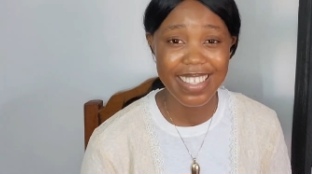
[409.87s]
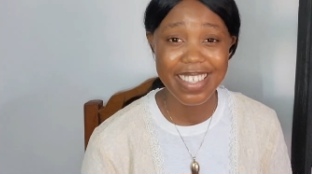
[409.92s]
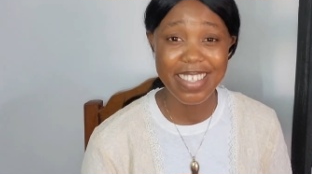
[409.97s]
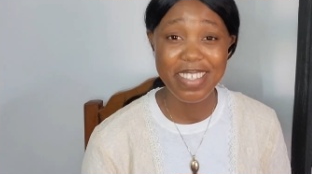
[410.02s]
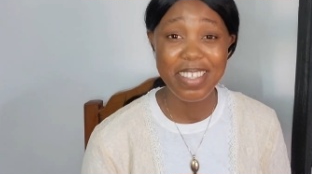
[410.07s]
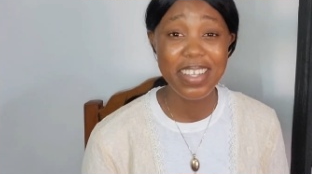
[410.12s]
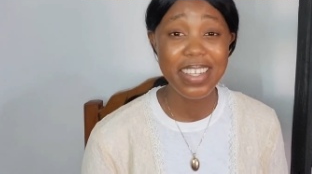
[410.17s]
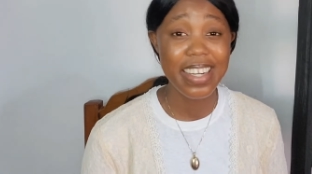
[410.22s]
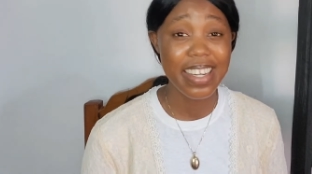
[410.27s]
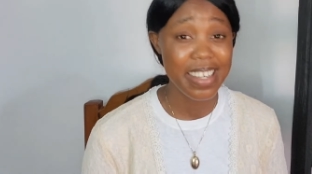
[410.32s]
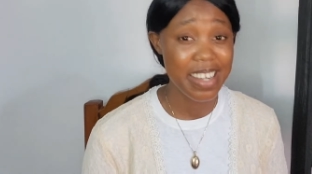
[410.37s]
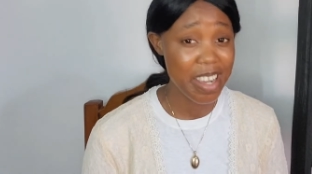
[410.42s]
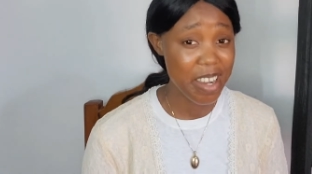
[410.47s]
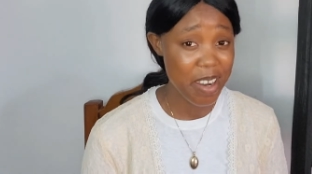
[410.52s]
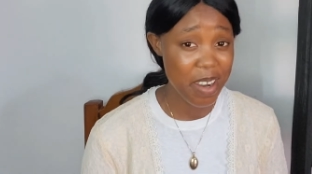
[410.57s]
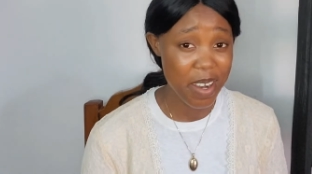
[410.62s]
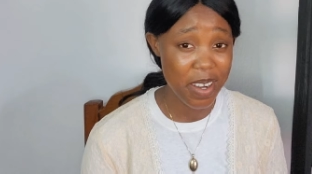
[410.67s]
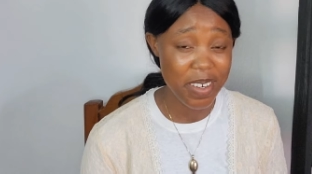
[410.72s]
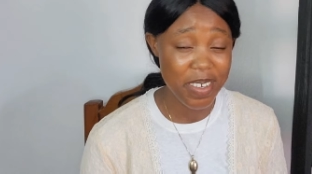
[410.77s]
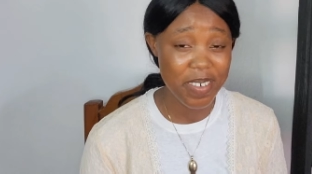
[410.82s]
It's not that they're
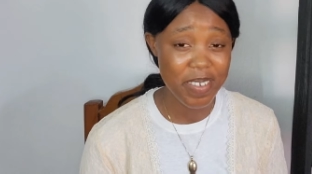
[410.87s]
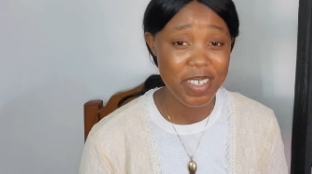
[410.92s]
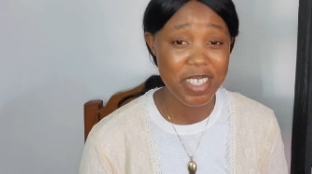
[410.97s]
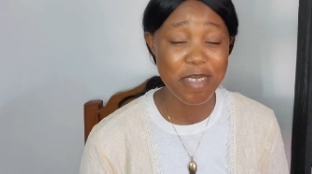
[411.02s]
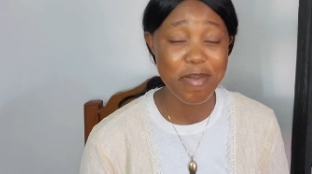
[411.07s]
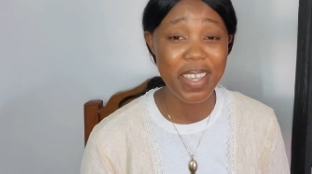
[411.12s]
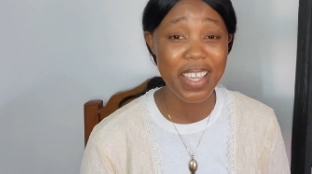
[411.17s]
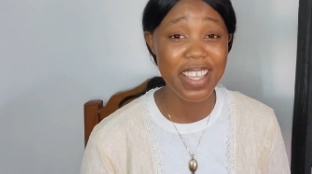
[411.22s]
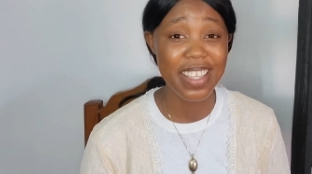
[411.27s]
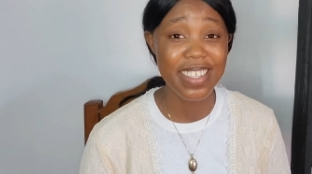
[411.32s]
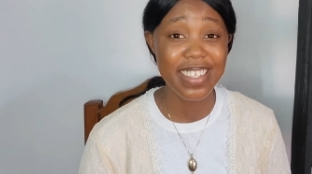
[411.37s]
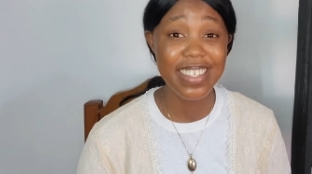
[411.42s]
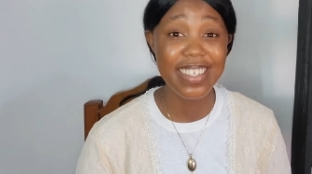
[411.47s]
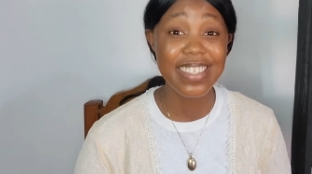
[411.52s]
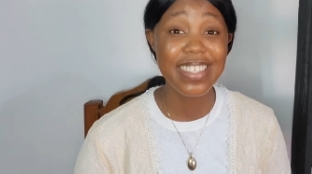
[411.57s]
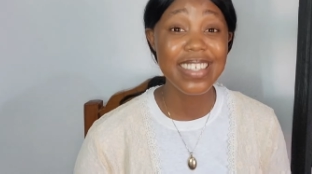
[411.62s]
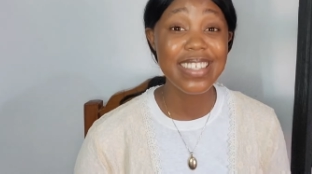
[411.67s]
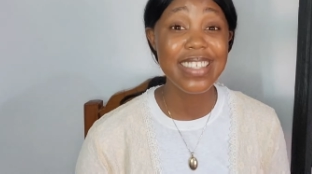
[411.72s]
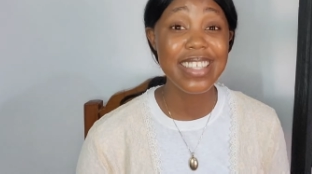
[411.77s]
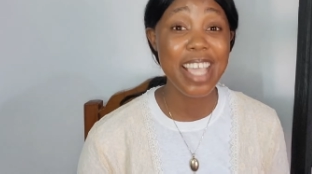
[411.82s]
hungry, it's because it's
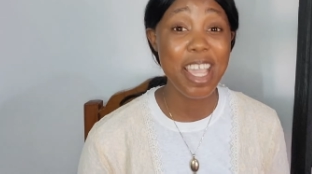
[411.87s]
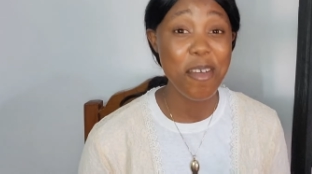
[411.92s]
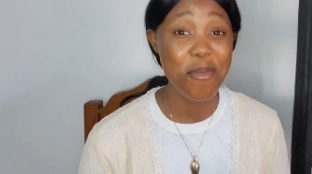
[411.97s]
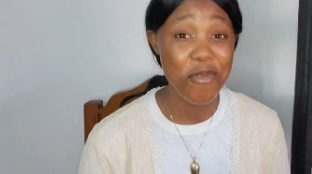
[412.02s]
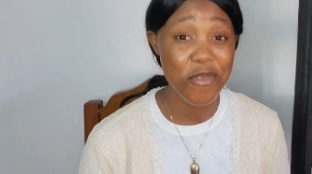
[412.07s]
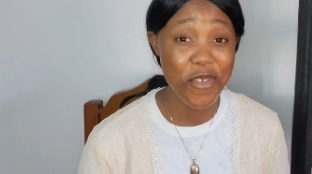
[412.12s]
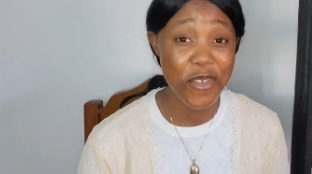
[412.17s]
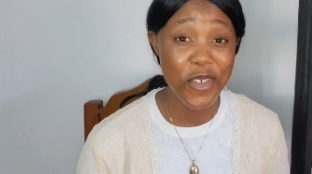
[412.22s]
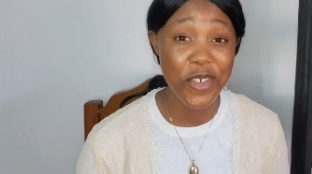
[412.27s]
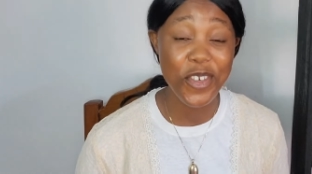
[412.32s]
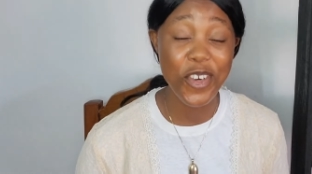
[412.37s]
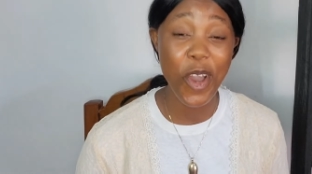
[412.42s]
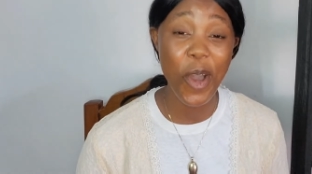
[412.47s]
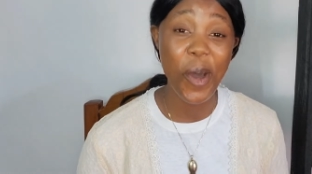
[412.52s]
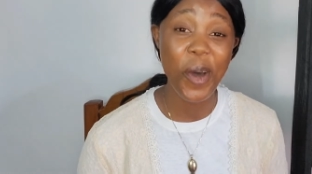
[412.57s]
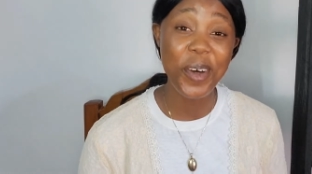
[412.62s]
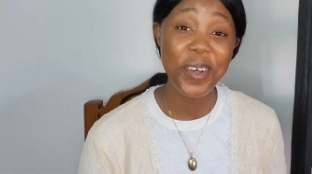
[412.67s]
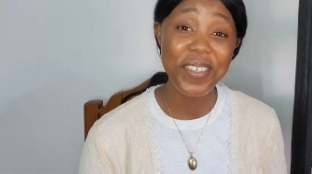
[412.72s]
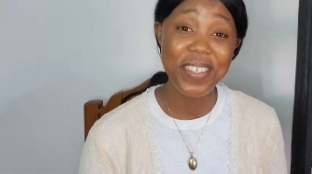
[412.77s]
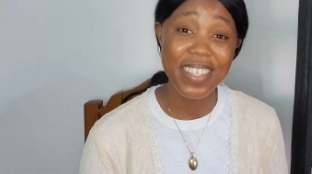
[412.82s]
the same food
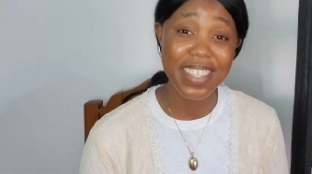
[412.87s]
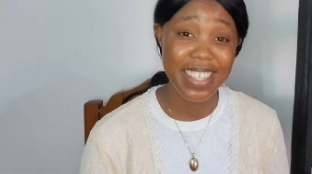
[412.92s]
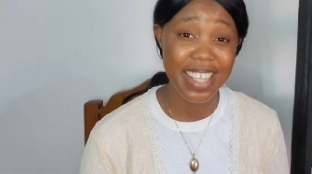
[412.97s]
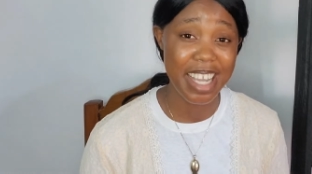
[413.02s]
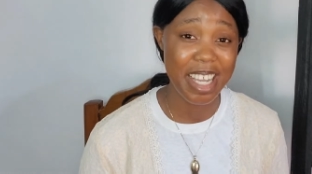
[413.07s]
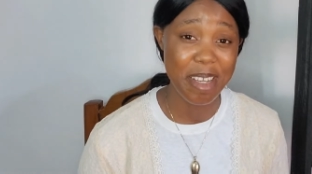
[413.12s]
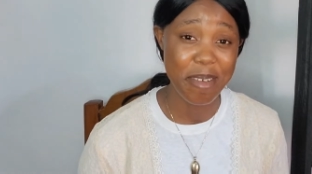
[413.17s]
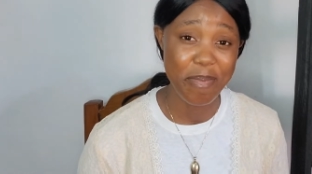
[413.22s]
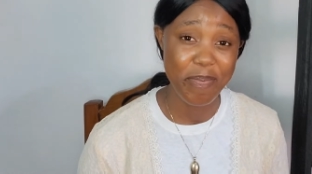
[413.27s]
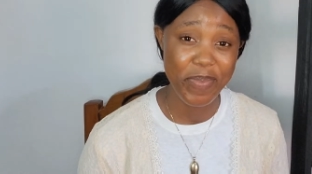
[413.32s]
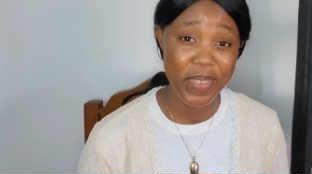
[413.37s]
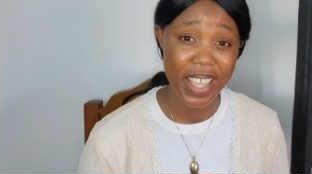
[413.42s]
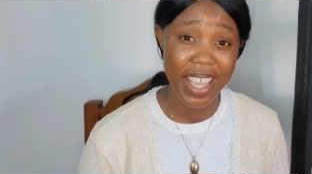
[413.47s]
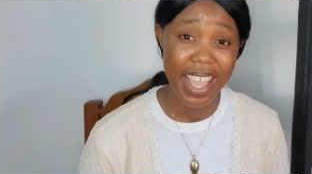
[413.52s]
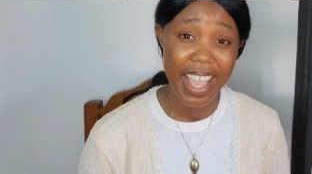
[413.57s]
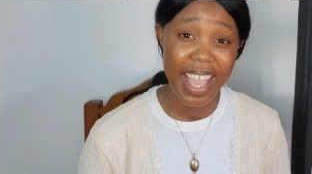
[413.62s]
all the time.